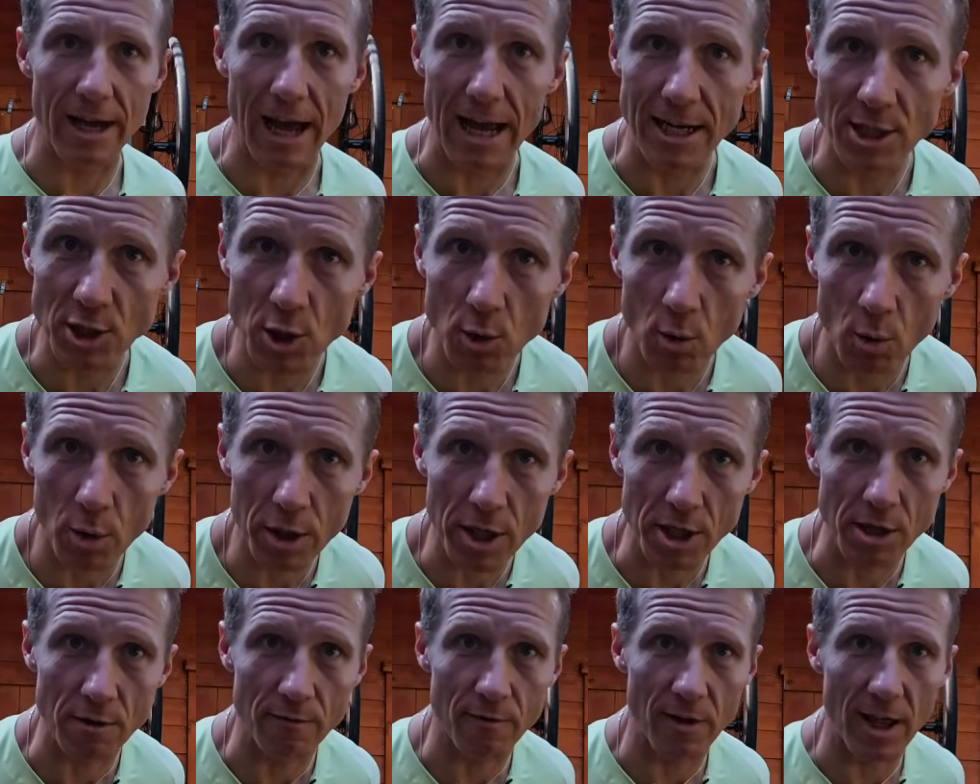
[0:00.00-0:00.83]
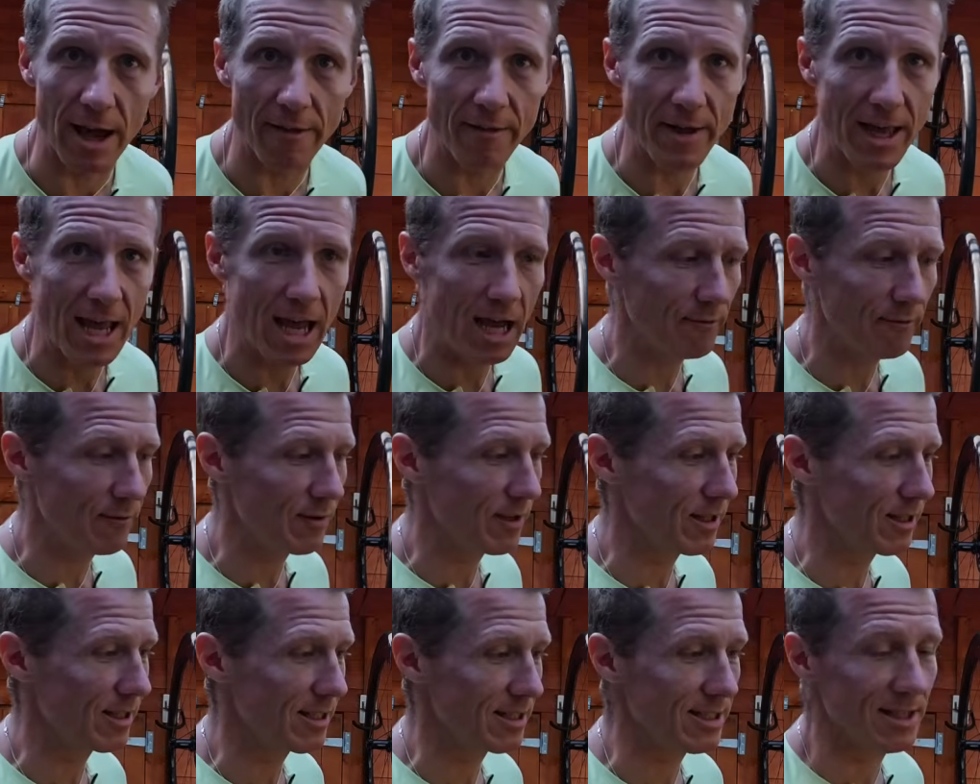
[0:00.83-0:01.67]
And talking of that,
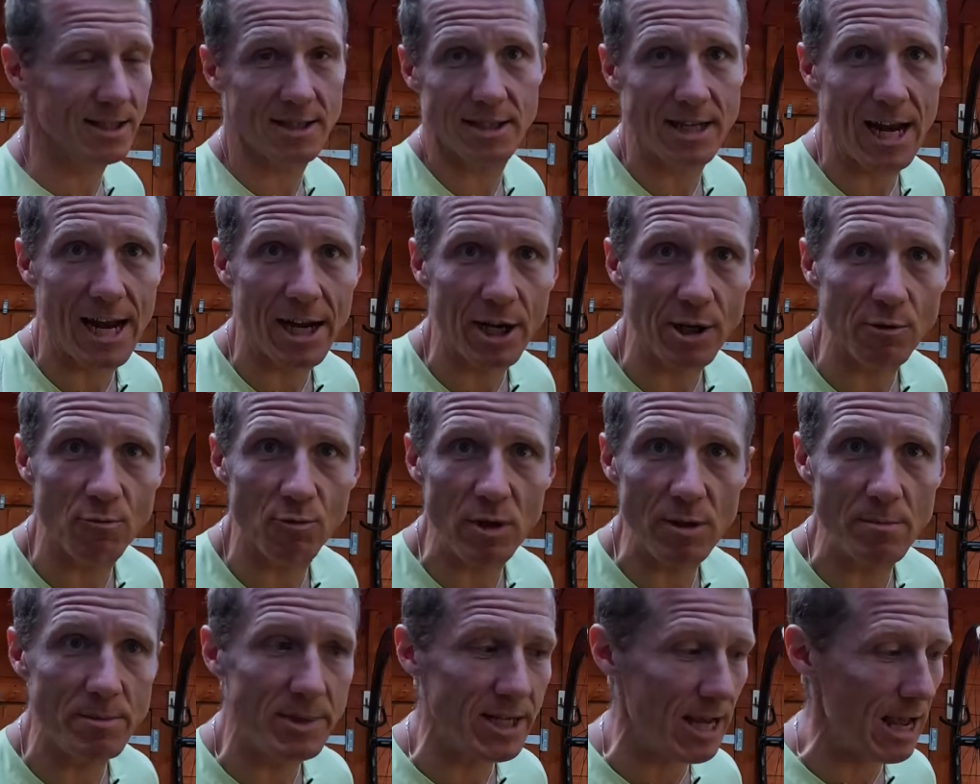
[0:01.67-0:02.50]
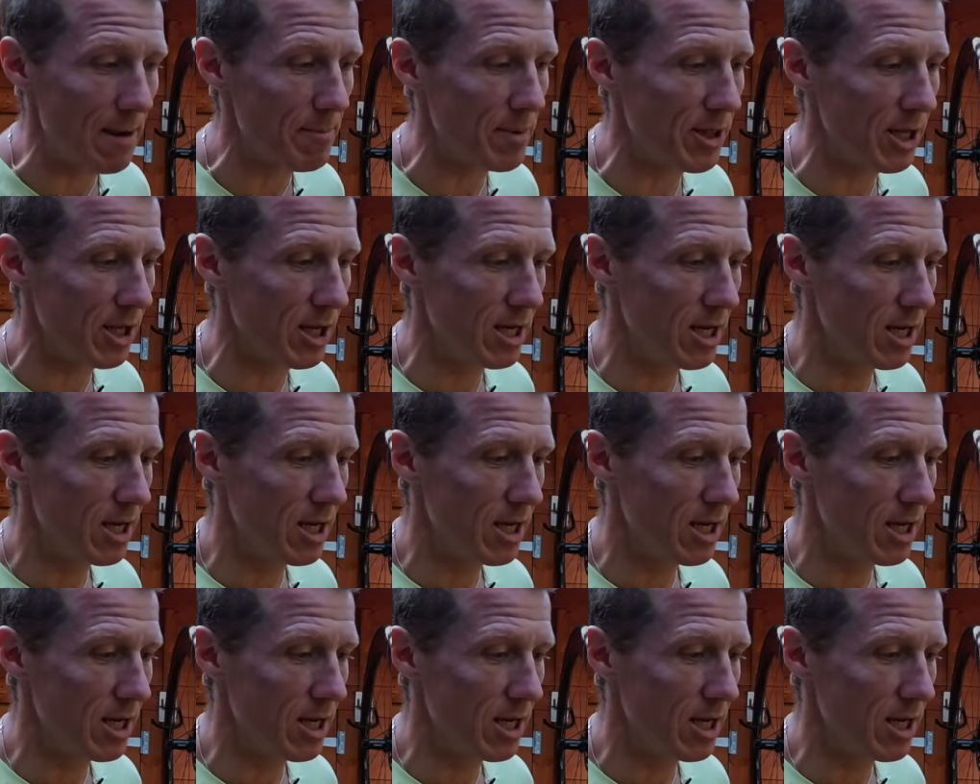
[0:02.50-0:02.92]
it's a staggered rim depth.